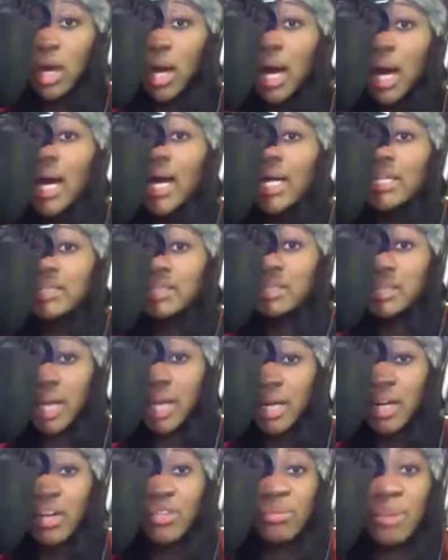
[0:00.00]
I had to
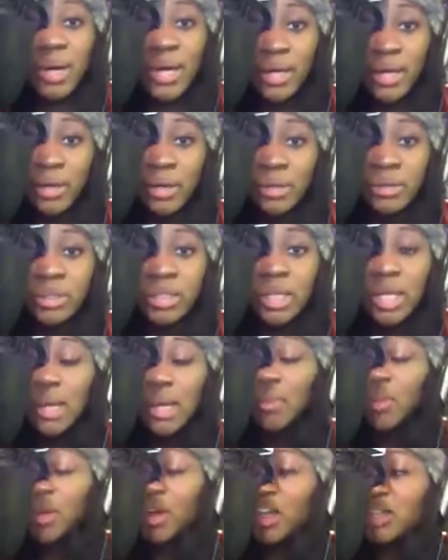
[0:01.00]
take off my heels
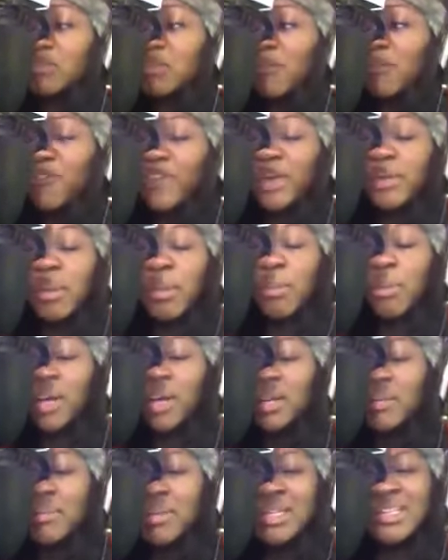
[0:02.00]
because my feet were
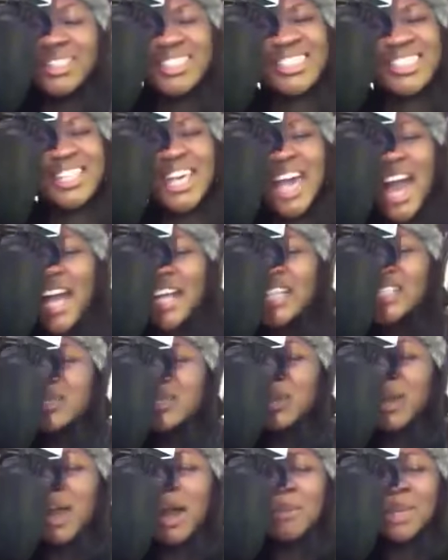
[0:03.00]
bunning me. The skanks
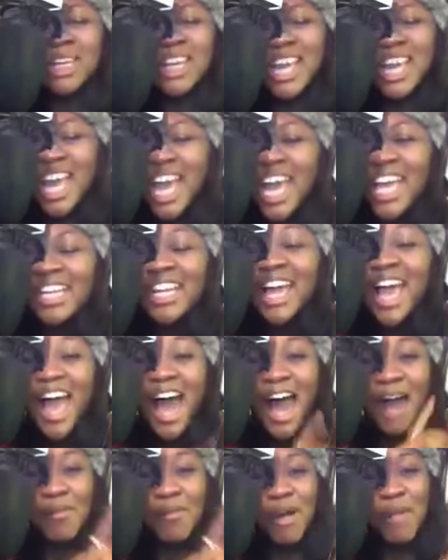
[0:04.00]
were coming in.
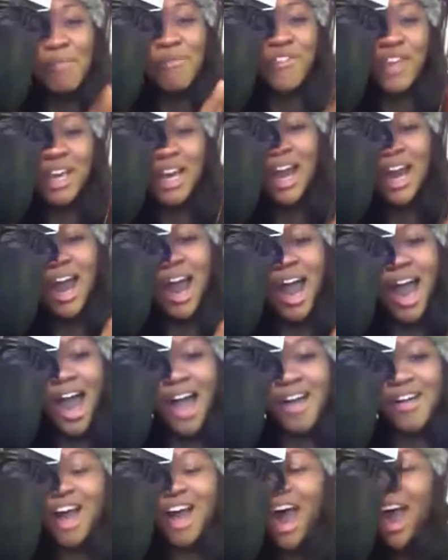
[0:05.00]
And one thing
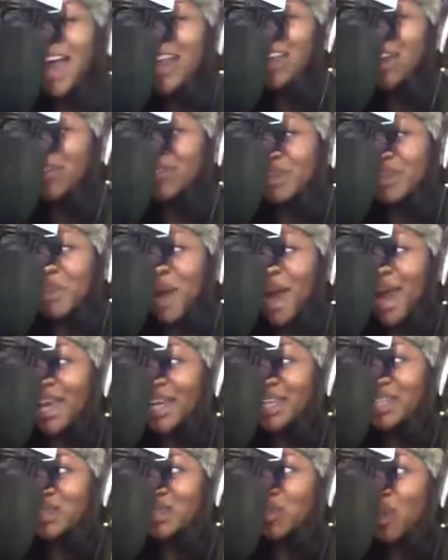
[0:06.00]
I loved about it
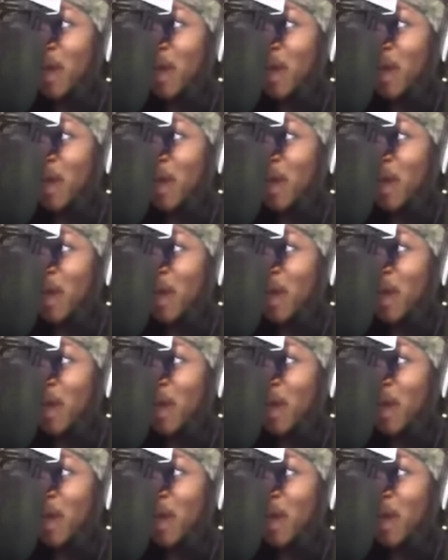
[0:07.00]
as